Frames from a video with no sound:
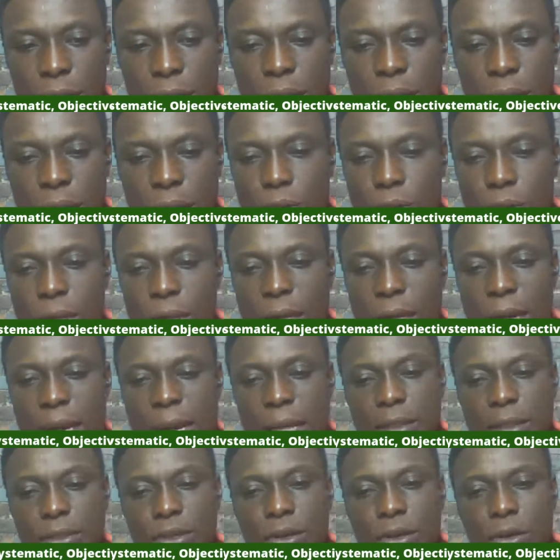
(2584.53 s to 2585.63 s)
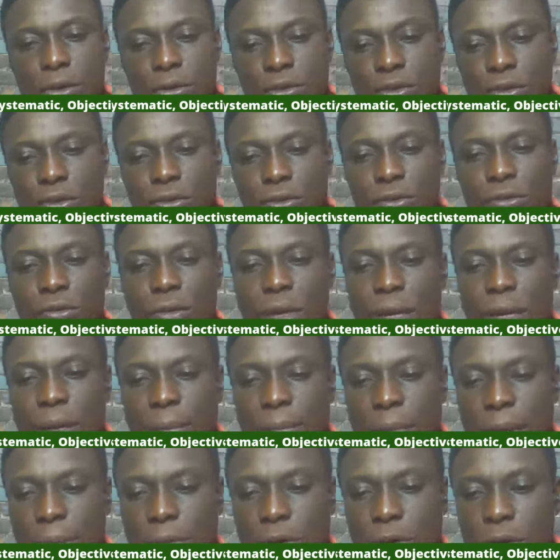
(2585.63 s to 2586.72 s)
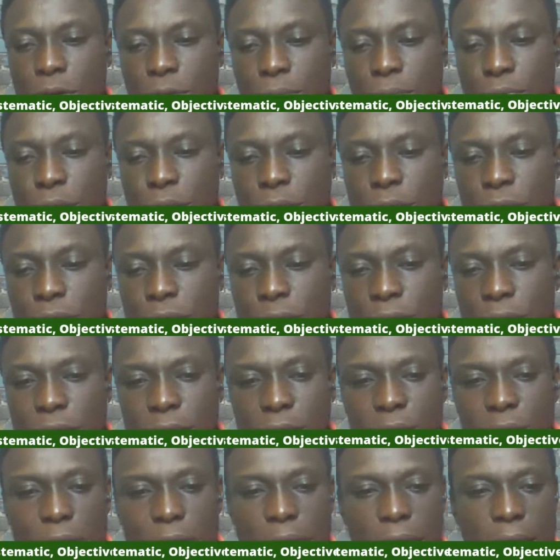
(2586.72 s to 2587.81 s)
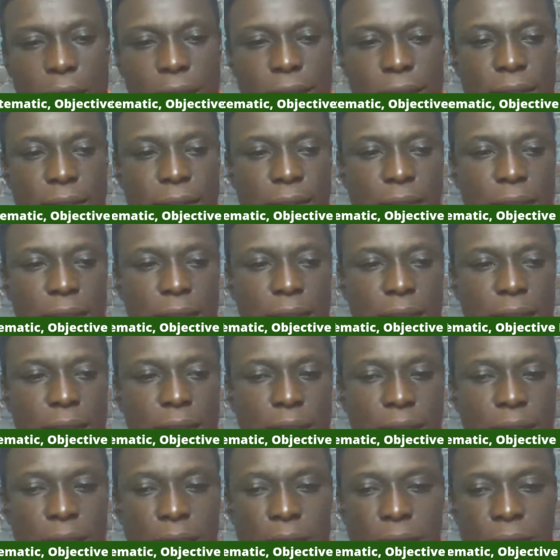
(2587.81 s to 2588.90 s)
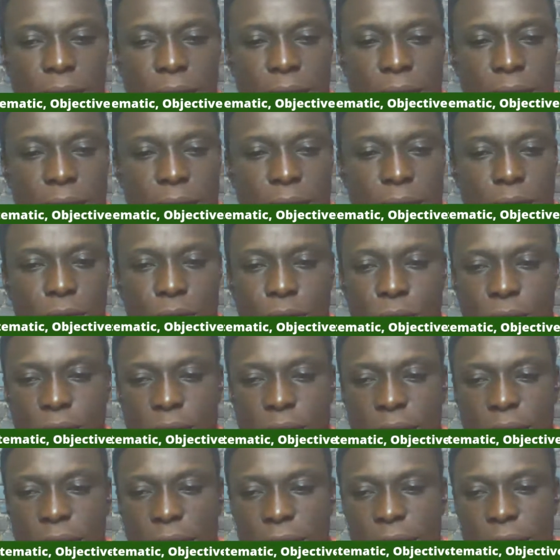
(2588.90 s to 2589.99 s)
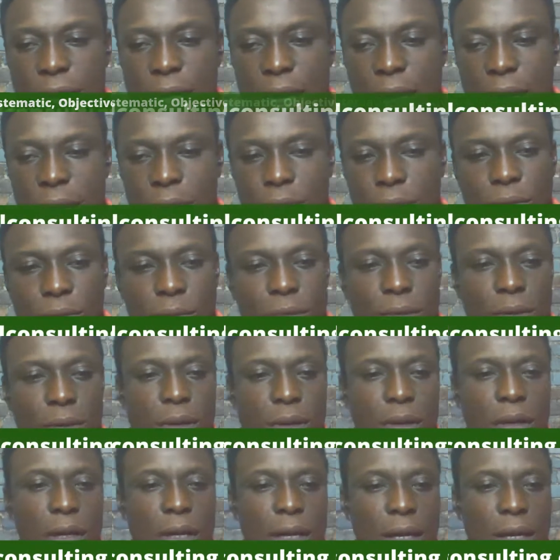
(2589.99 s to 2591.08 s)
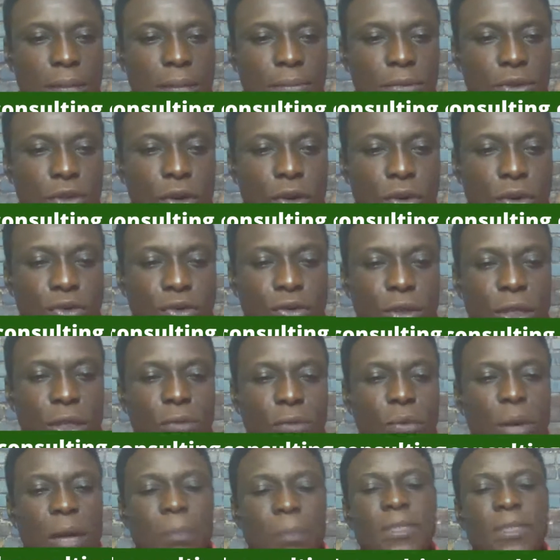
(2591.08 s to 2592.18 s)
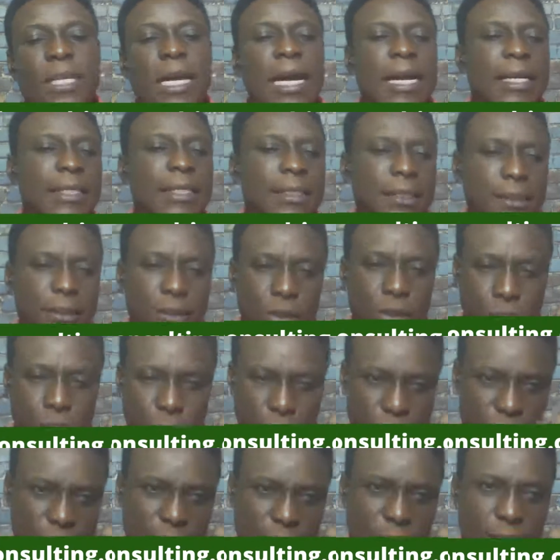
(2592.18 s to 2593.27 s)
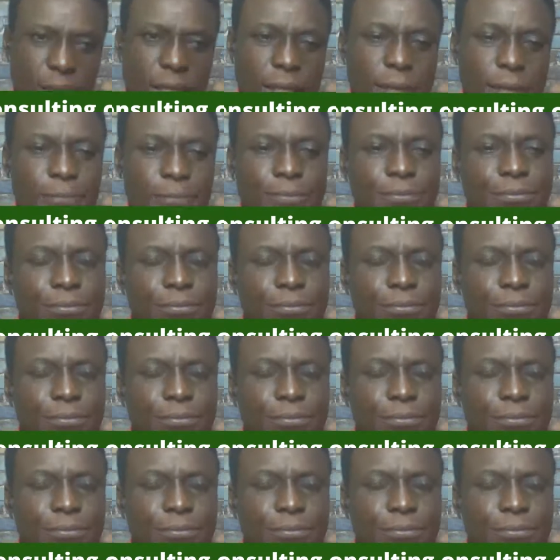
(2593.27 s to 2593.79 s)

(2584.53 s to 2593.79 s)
It's going to, I'm going to put it, yes, you will see it now. Go to the website, you'll see